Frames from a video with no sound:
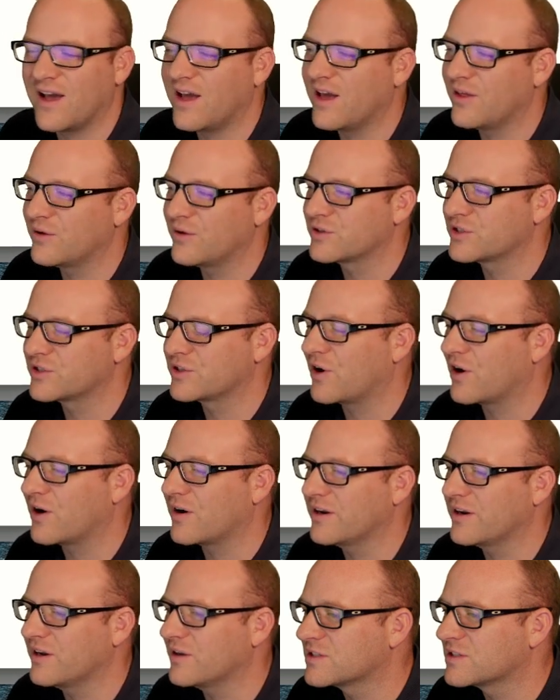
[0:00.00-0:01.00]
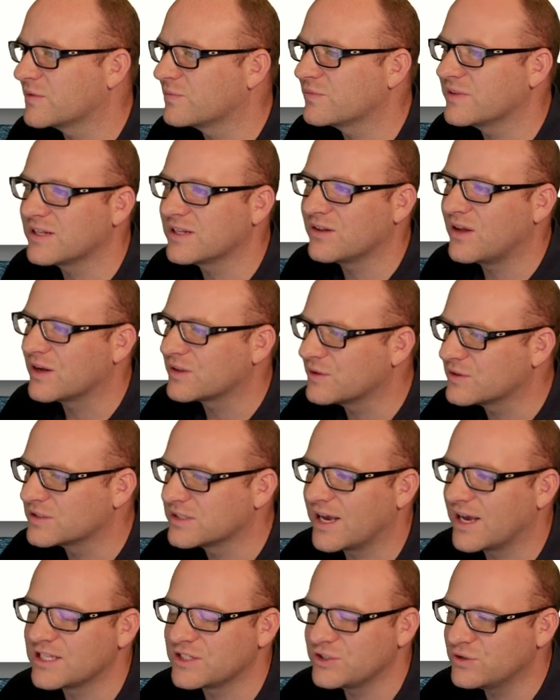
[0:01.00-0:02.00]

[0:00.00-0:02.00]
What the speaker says: other star, something along those lines.